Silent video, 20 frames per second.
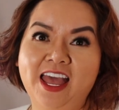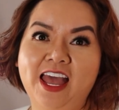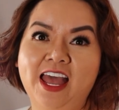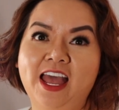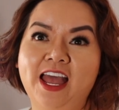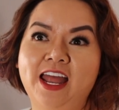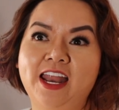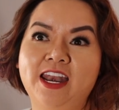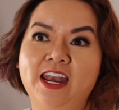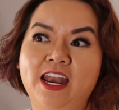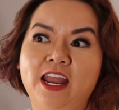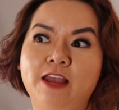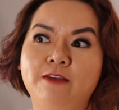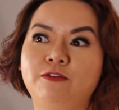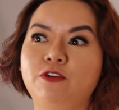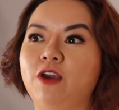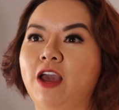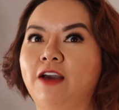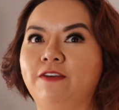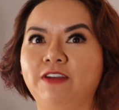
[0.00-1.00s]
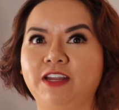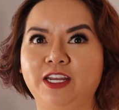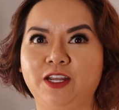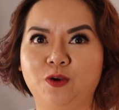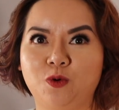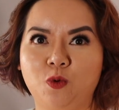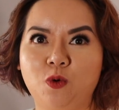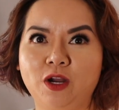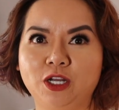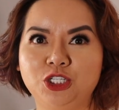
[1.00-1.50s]
And if you have any
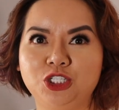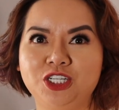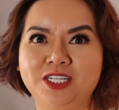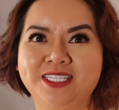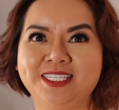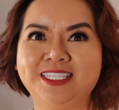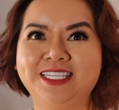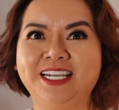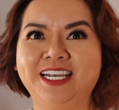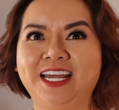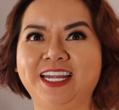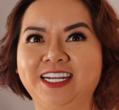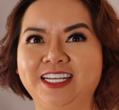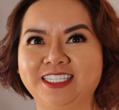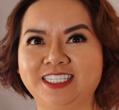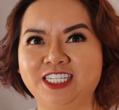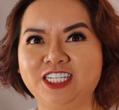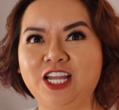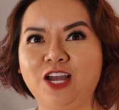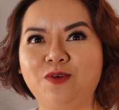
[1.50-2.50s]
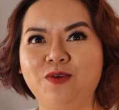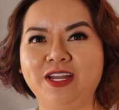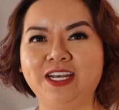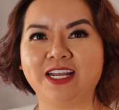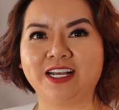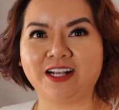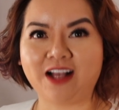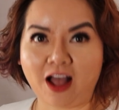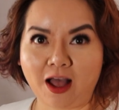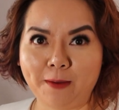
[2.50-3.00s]
questions, let us know in
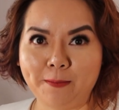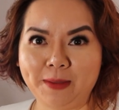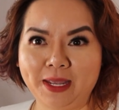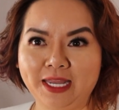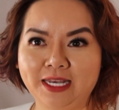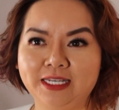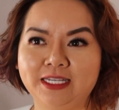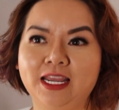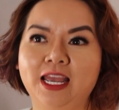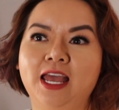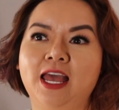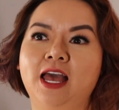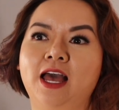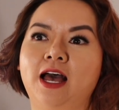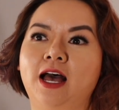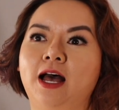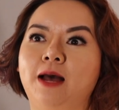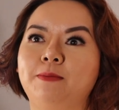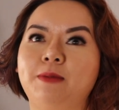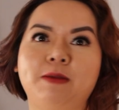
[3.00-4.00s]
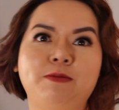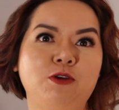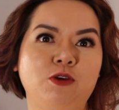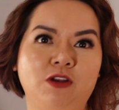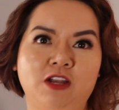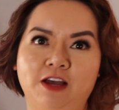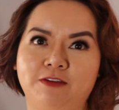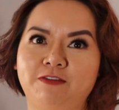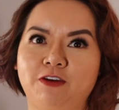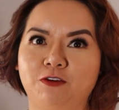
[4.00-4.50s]
the comment. If you
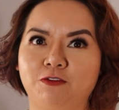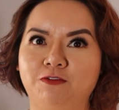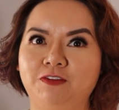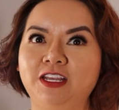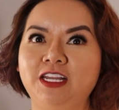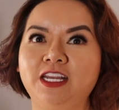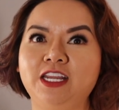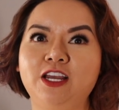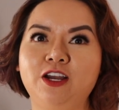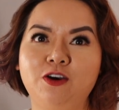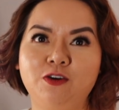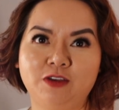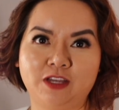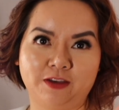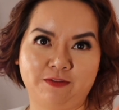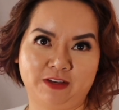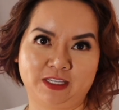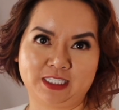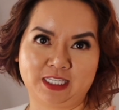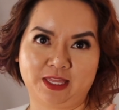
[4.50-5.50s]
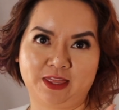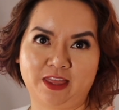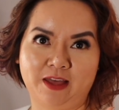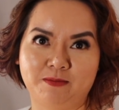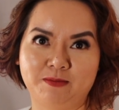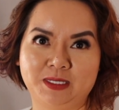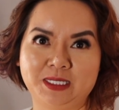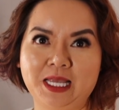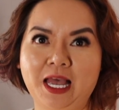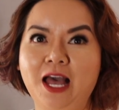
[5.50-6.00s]
love our video, give us a
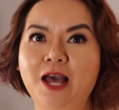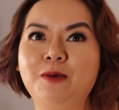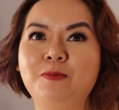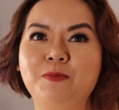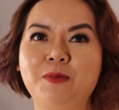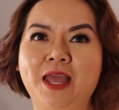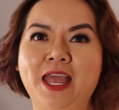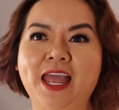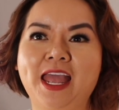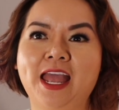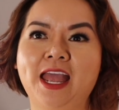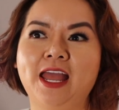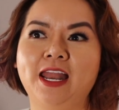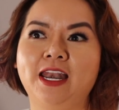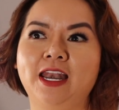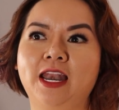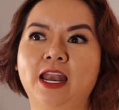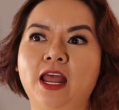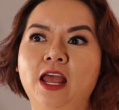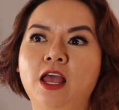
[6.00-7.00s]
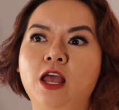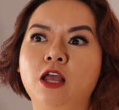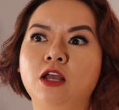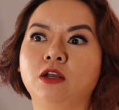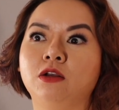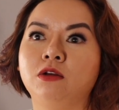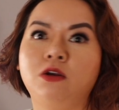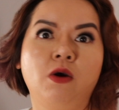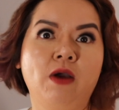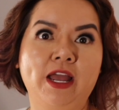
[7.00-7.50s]
thumbs up and
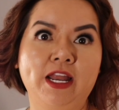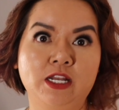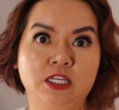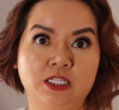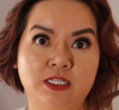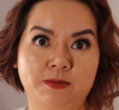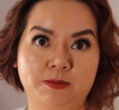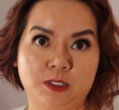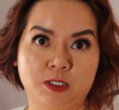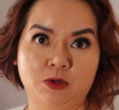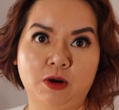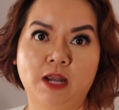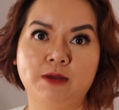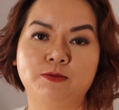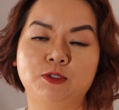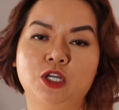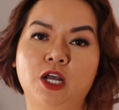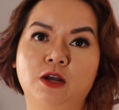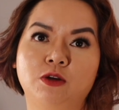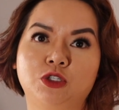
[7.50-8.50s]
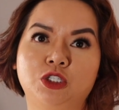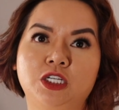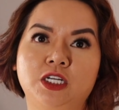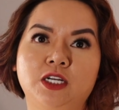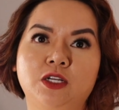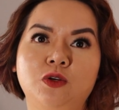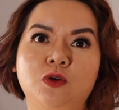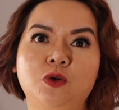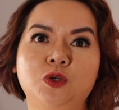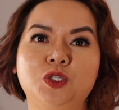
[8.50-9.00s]
go ahead and subscribe to our
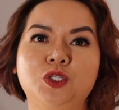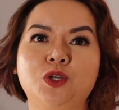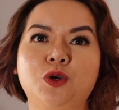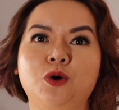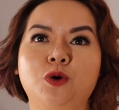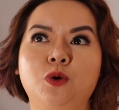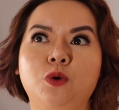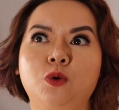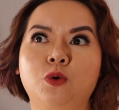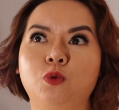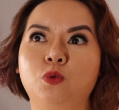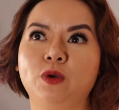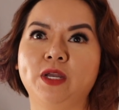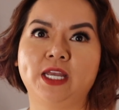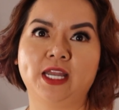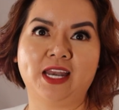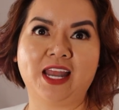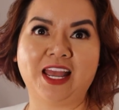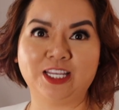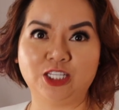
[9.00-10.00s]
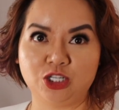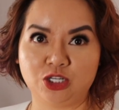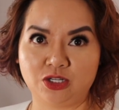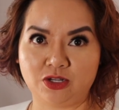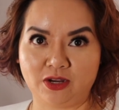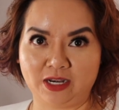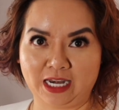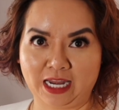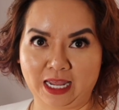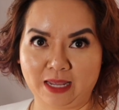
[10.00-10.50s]
channel so we can enter
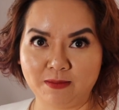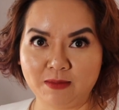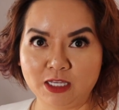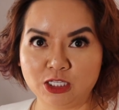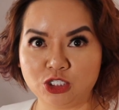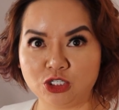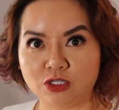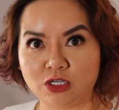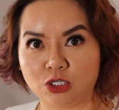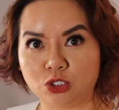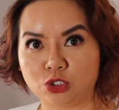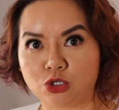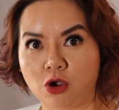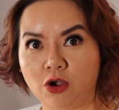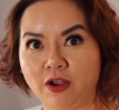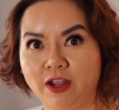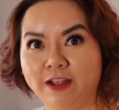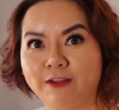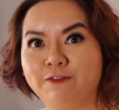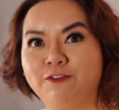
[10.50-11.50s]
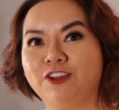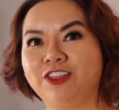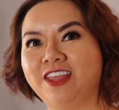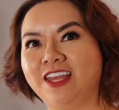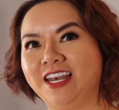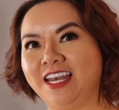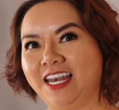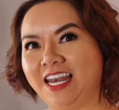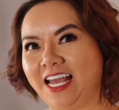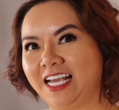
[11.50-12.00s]
your name into the drawing for
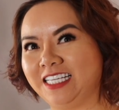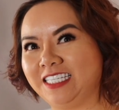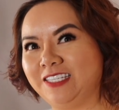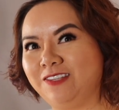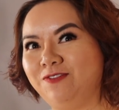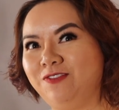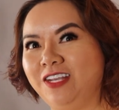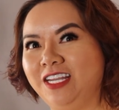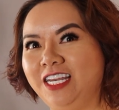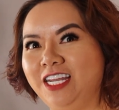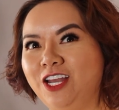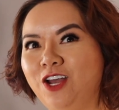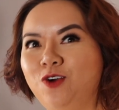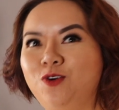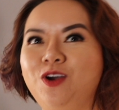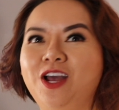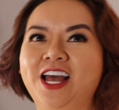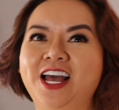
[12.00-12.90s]
the next video.